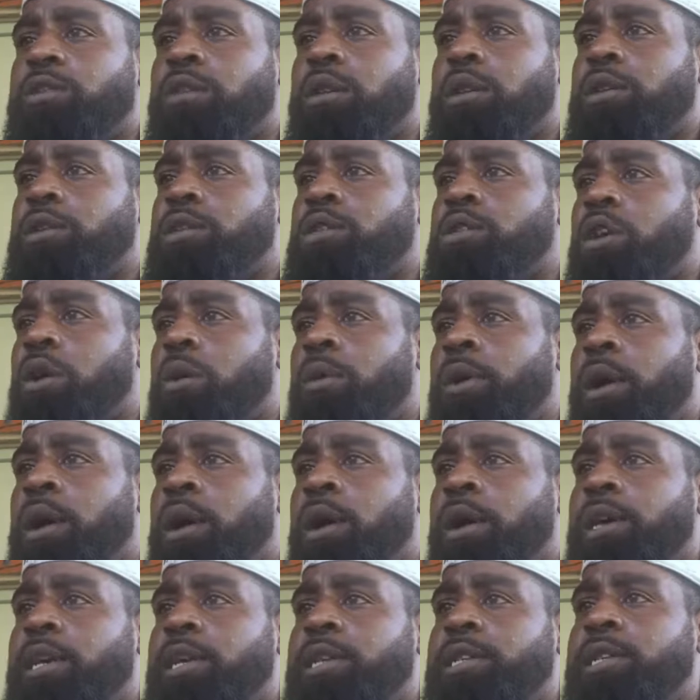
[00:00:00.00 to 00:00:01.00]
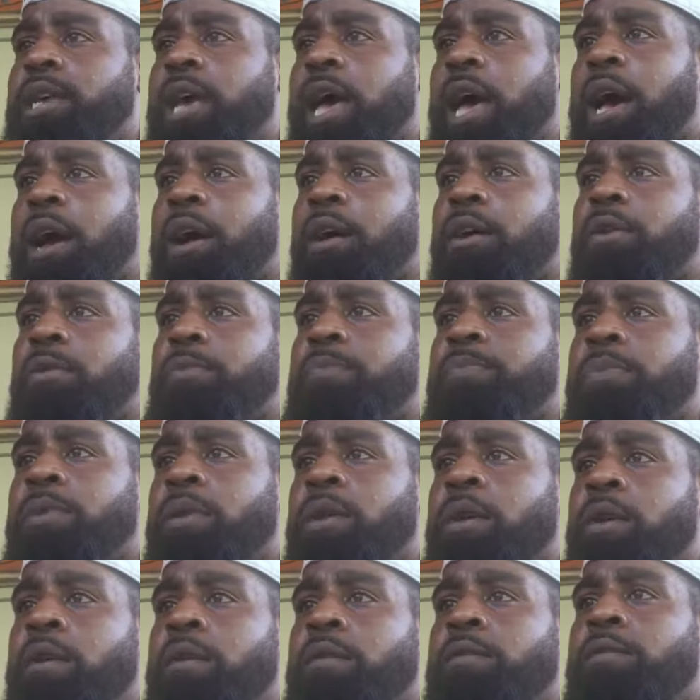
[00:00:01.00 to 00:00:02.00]
New Orleans Noel. He's out.
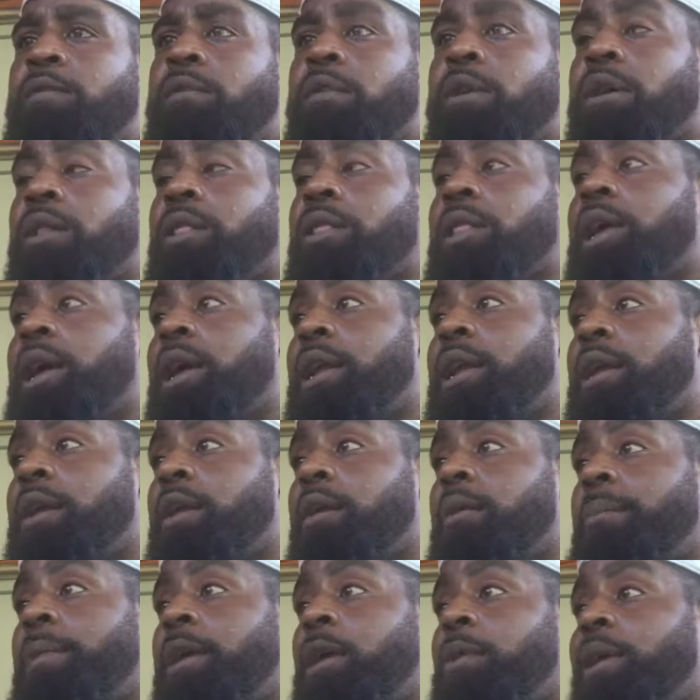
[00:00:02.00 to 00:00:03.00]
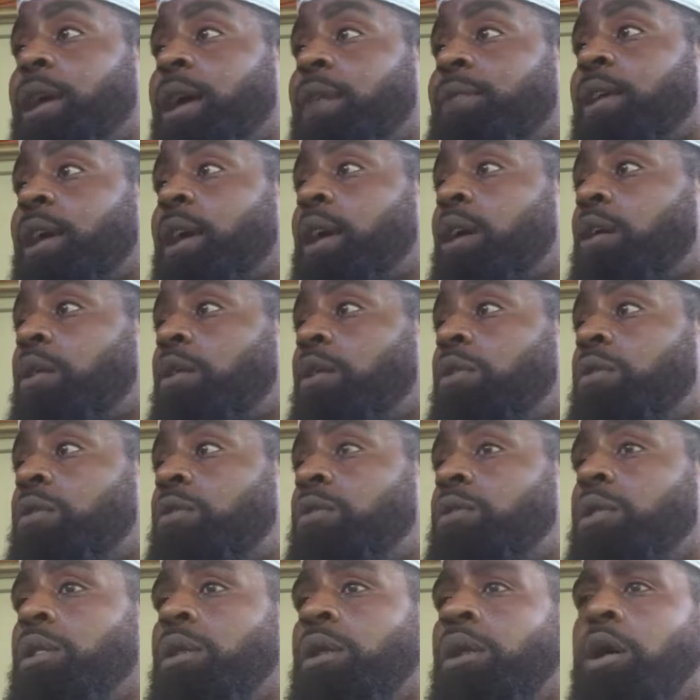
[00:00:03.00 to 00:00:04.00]
For Orlando, man, we have a
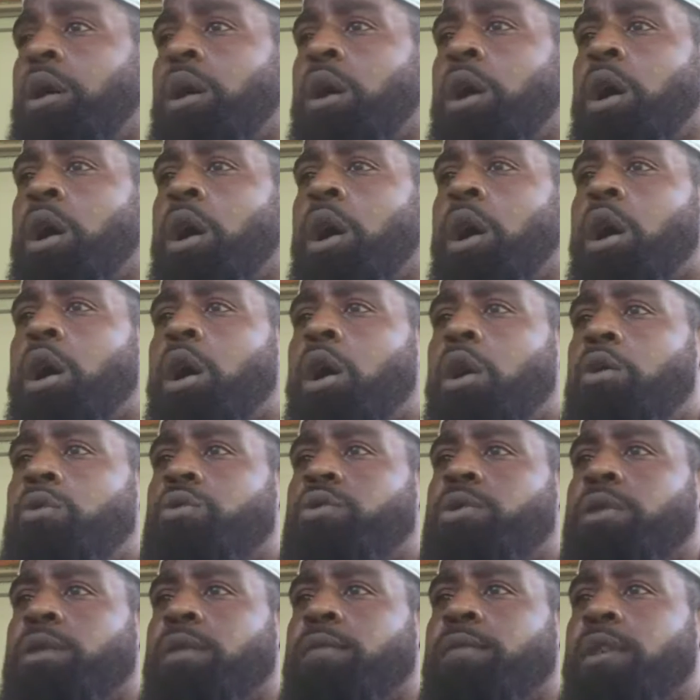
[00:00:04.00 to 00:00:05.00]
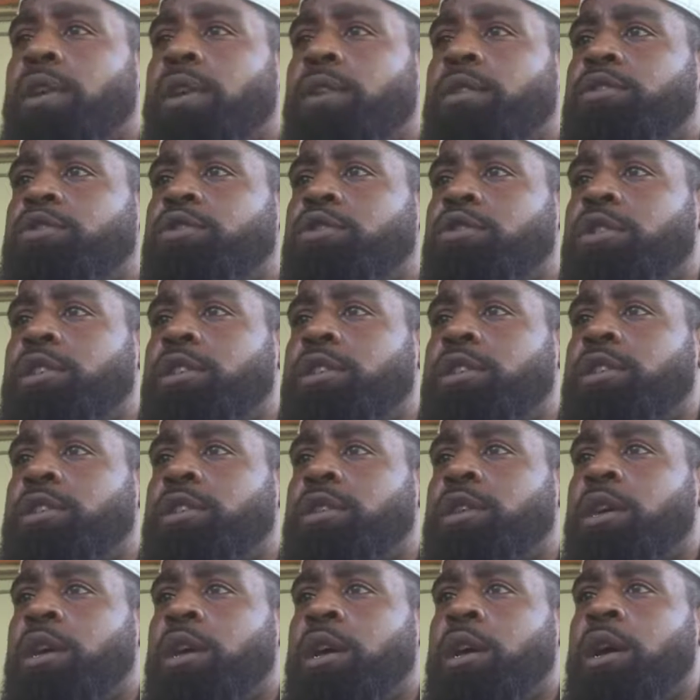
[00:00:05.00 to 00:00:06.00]
whole host of
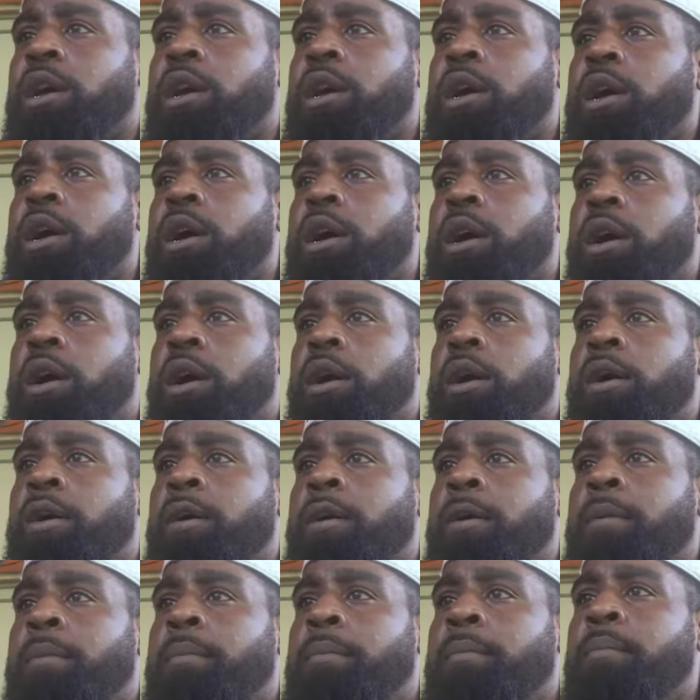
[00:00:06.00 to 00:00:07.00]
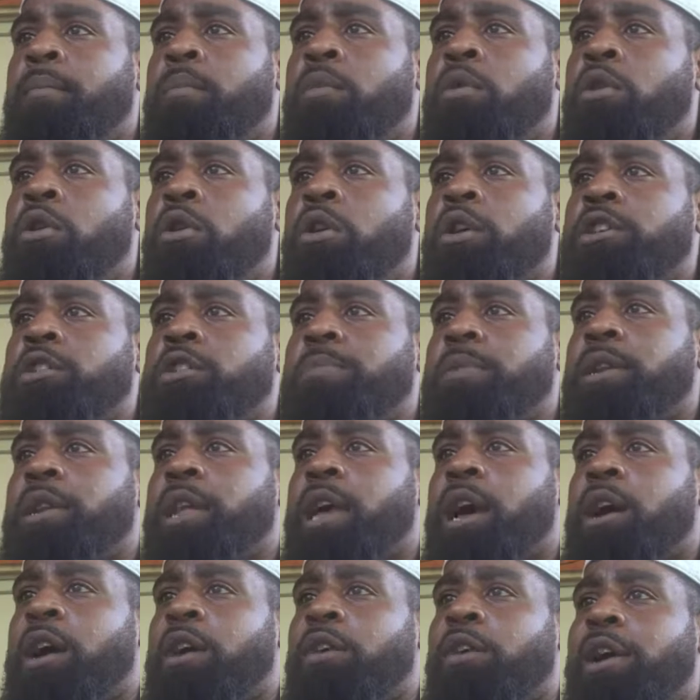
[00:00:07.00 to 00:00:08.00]
injuries. Moore has been
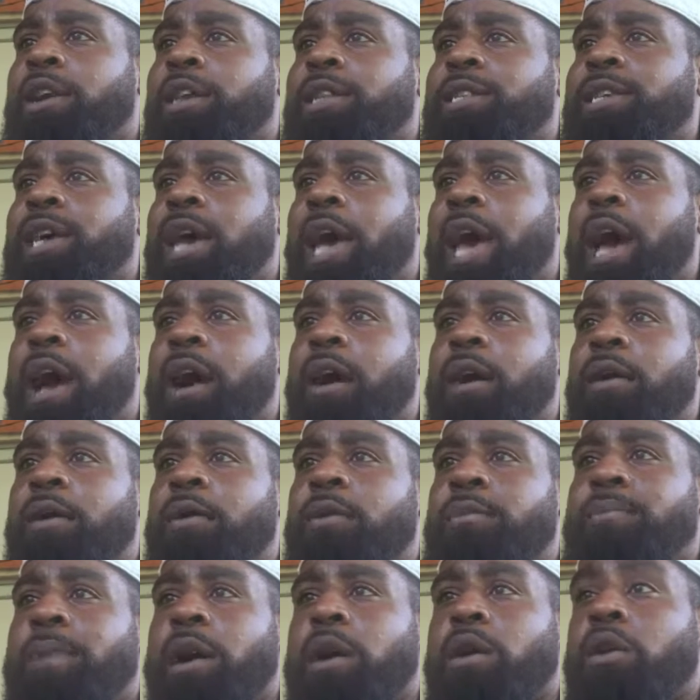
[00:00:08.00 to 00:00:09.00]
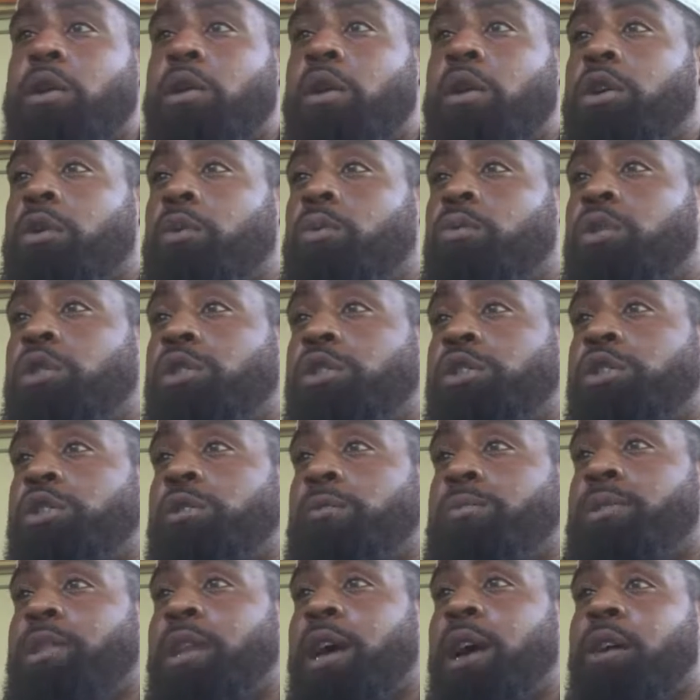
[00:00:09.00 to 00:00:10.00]
downgraded to out. Michael Carter
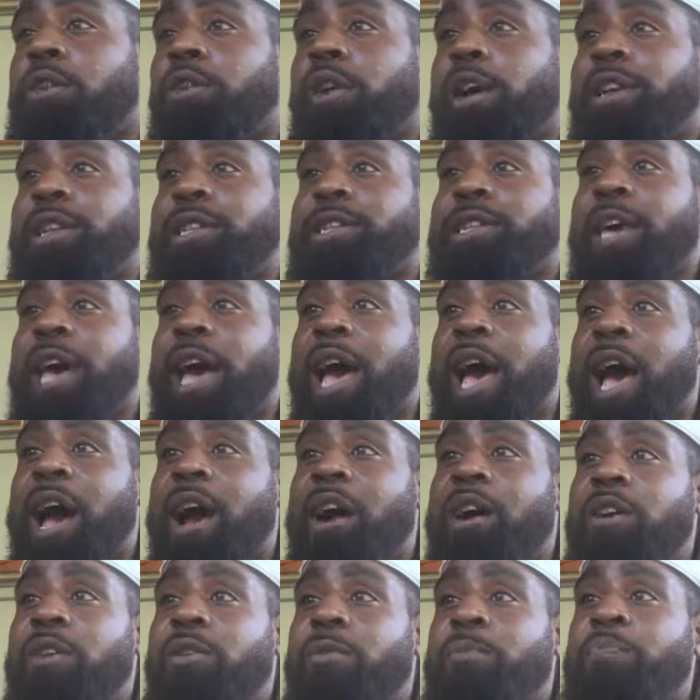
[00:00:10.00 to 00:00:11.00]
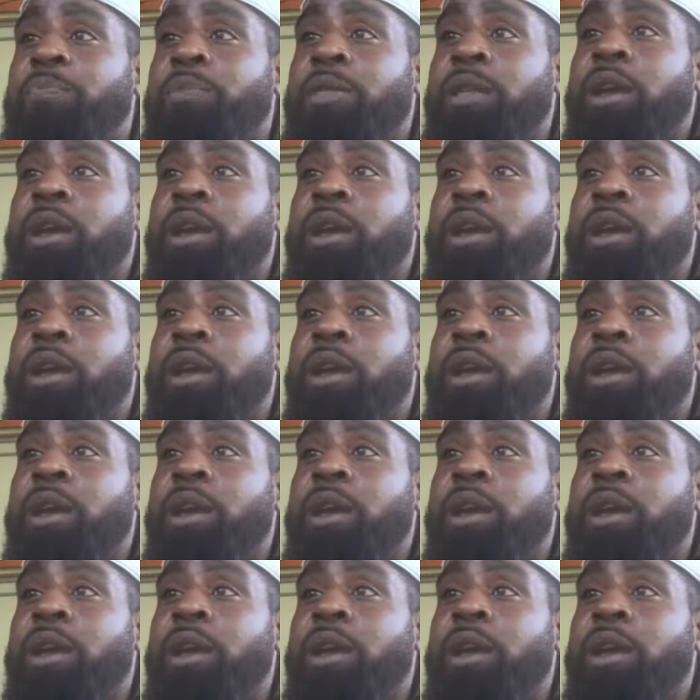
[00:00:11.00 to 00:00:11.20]
Williams downgraded to out.